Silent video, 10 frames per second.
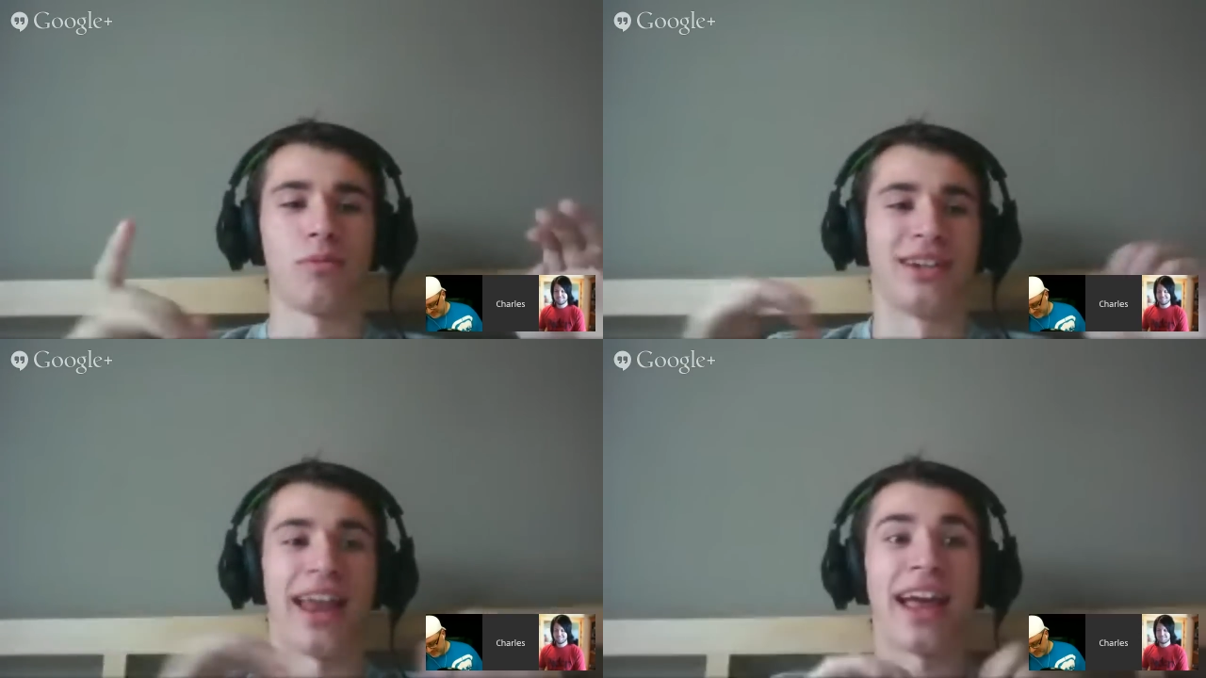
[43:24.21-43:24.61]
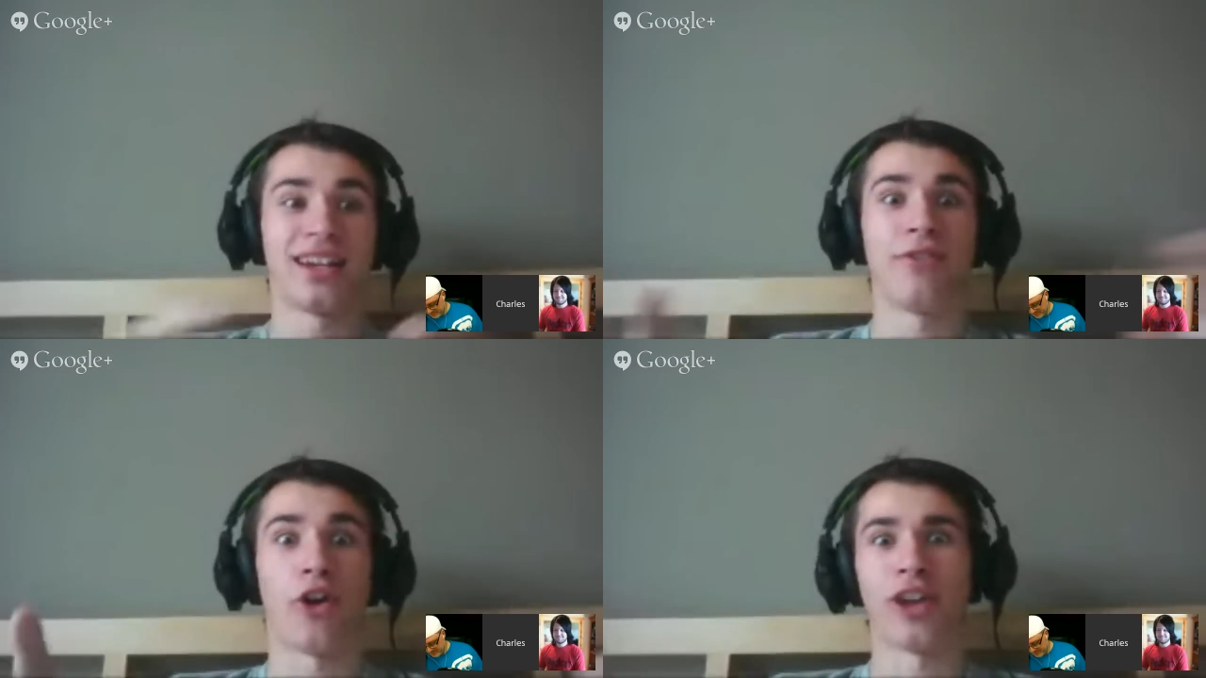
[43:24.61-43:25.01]

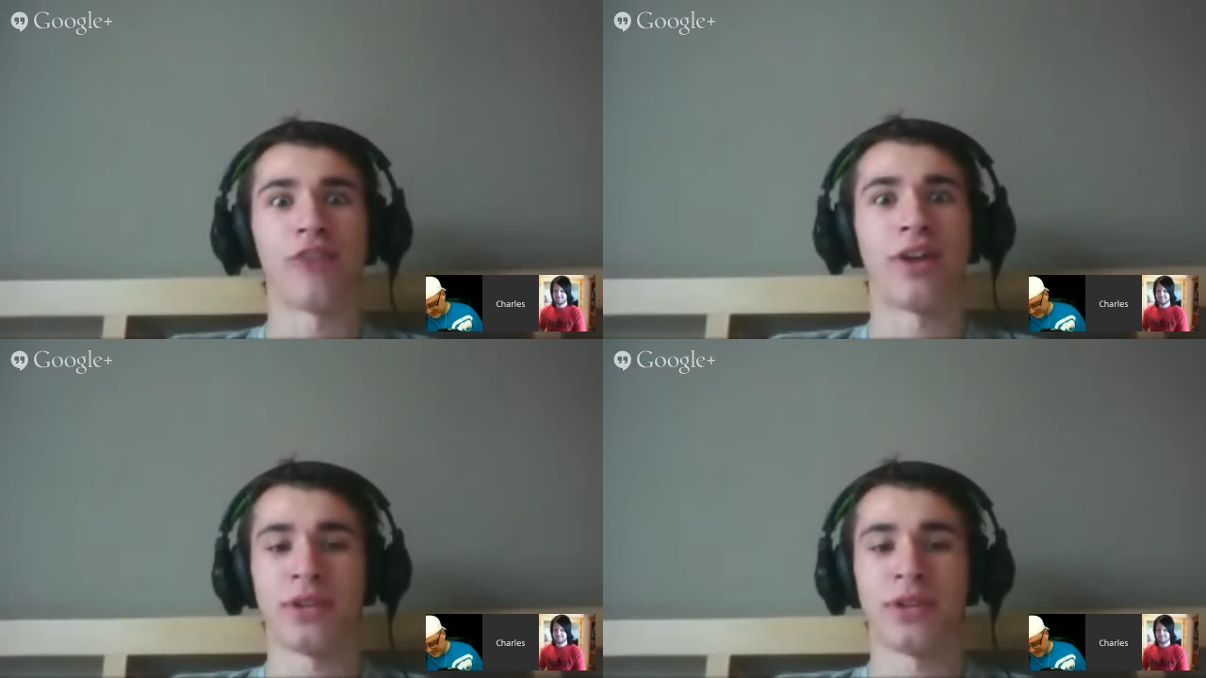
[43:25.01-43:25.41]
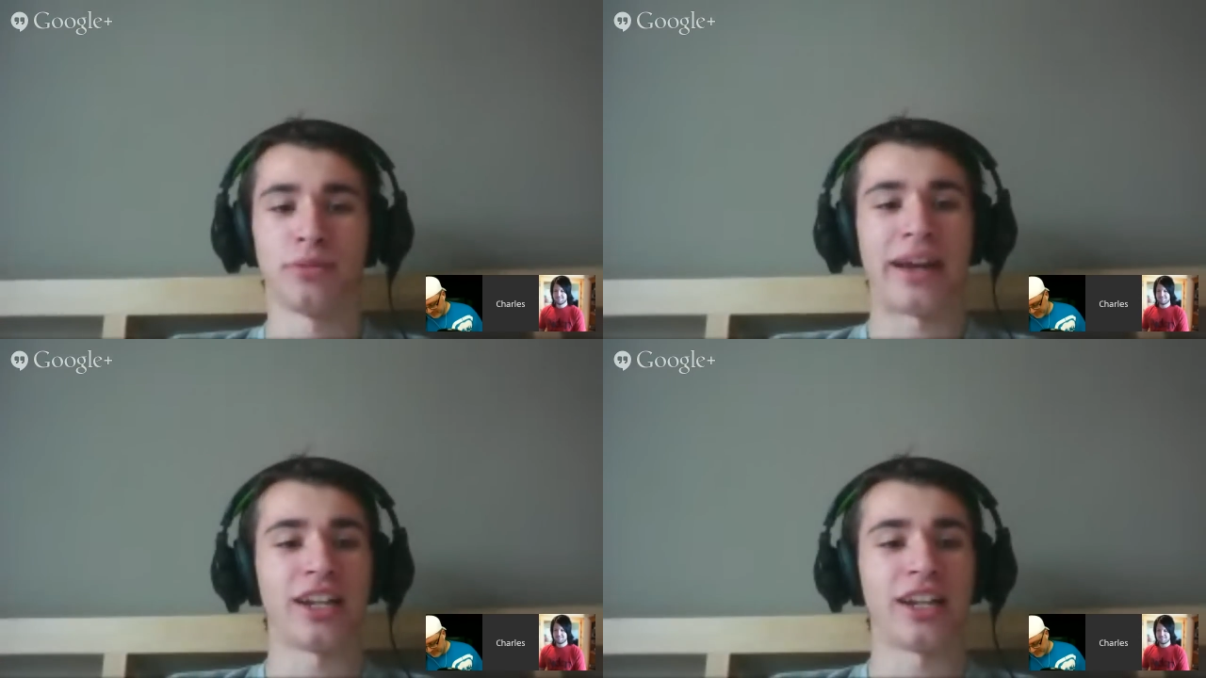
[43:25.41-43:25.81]
negative online
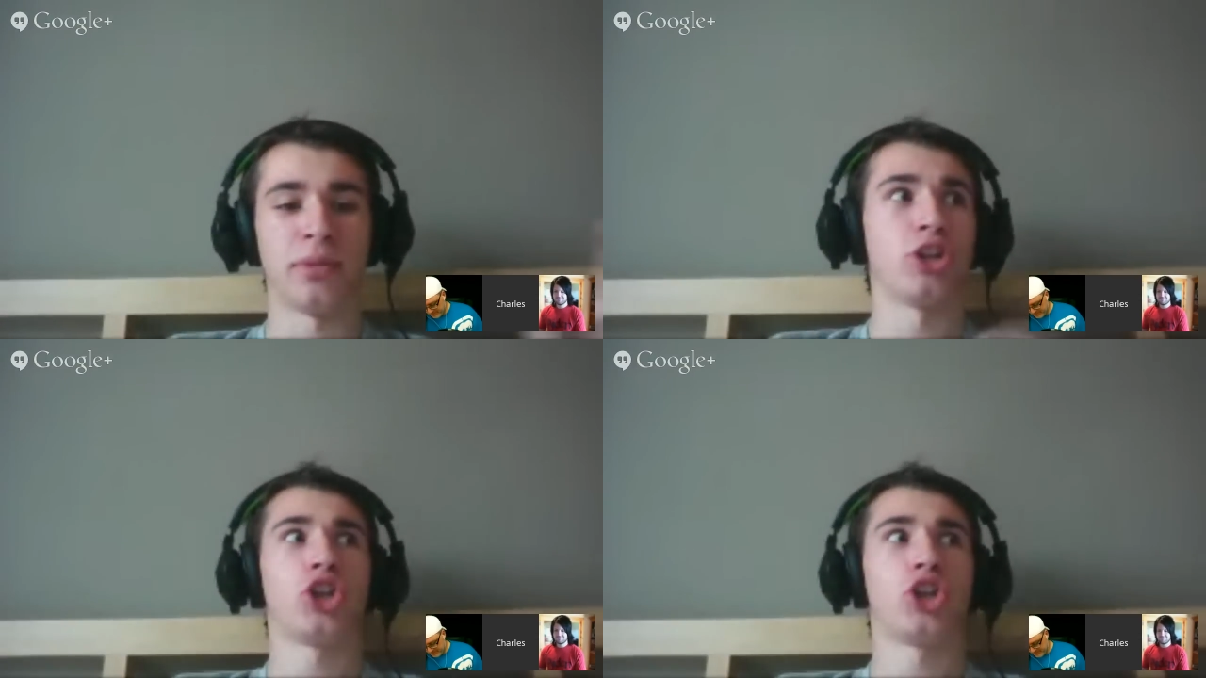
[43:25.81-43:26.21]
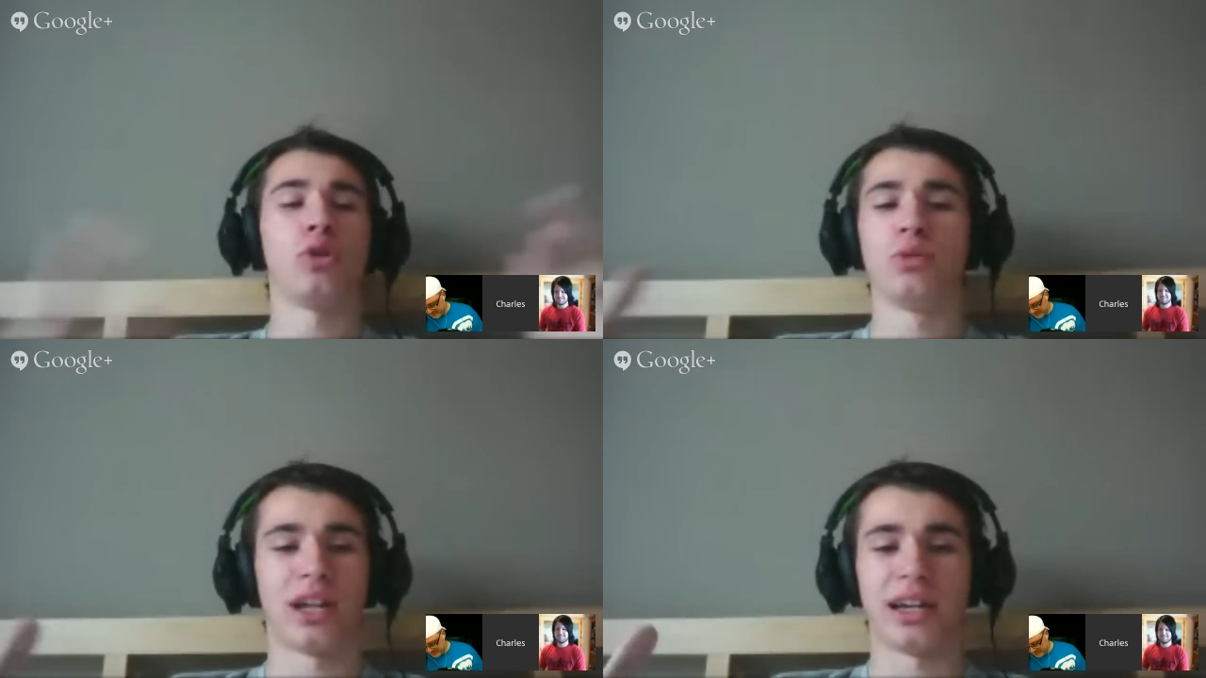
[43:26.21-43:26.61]
reputation management,
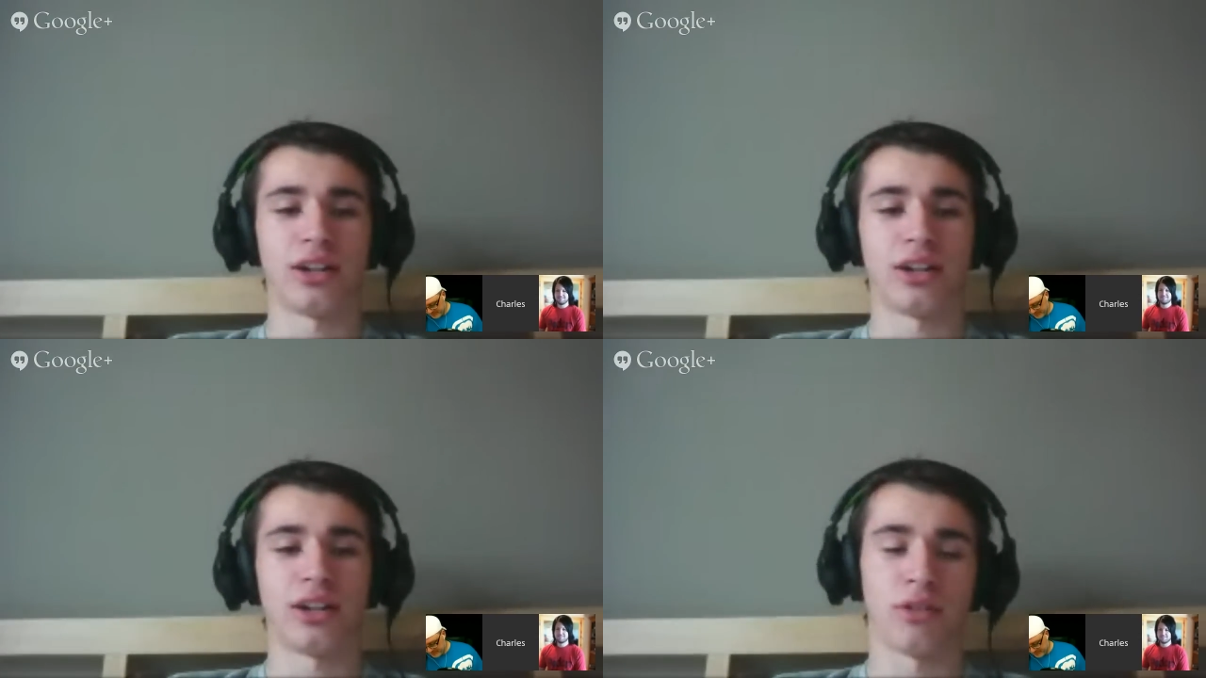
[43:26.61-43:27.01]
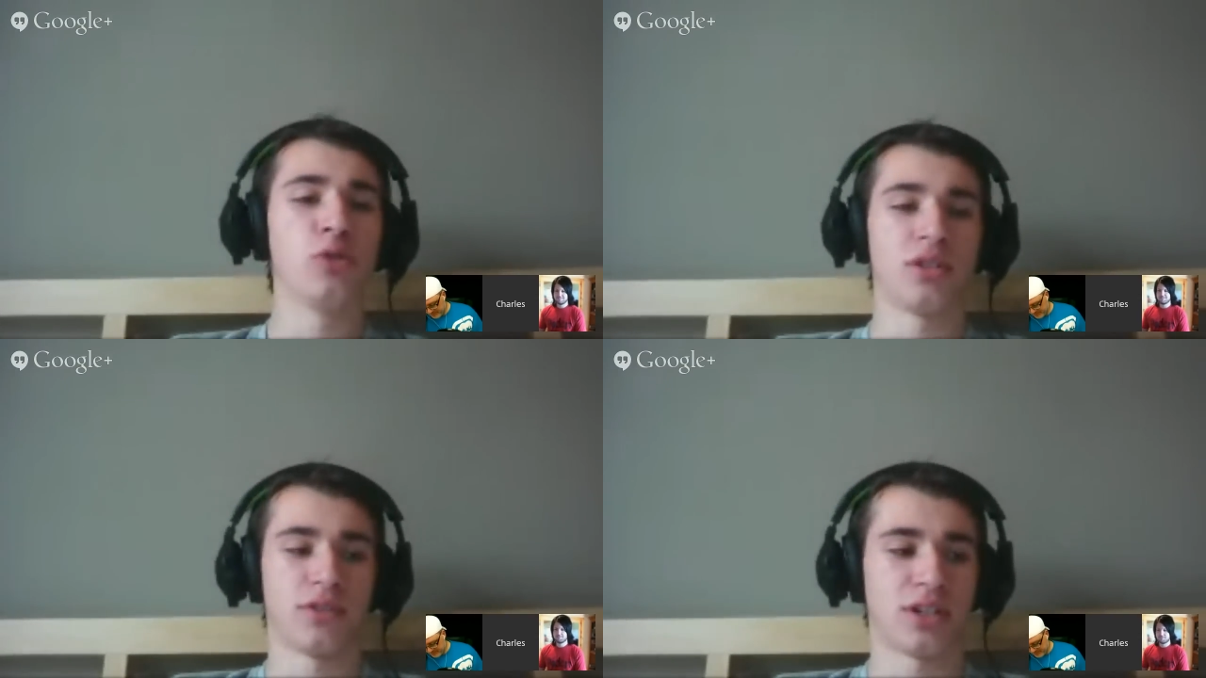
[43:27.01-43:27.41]
huge
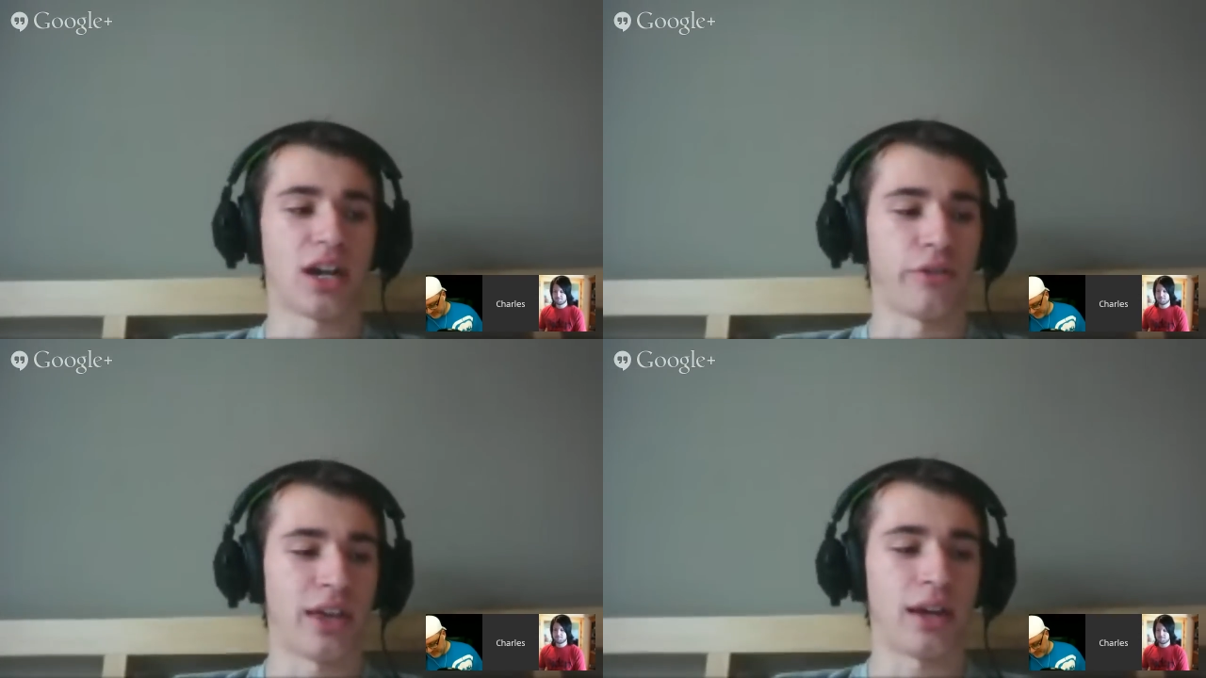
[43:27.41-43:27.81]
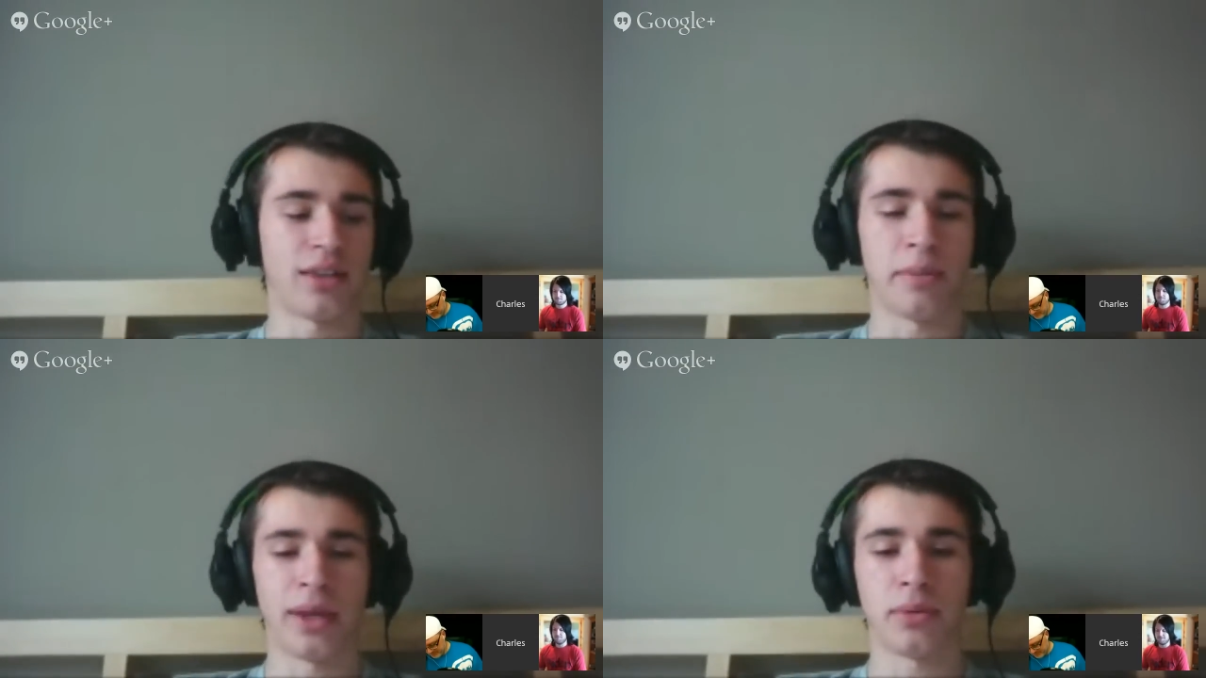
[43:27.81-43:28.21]
loads of stuff
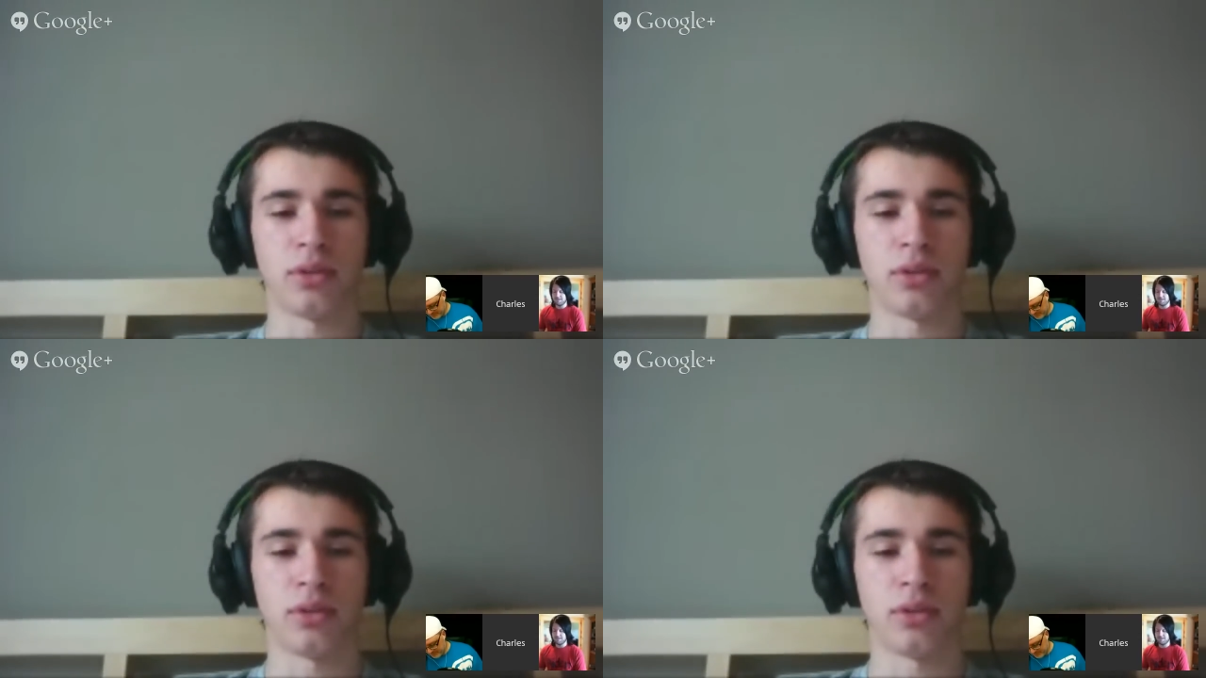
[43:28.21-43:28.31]
that people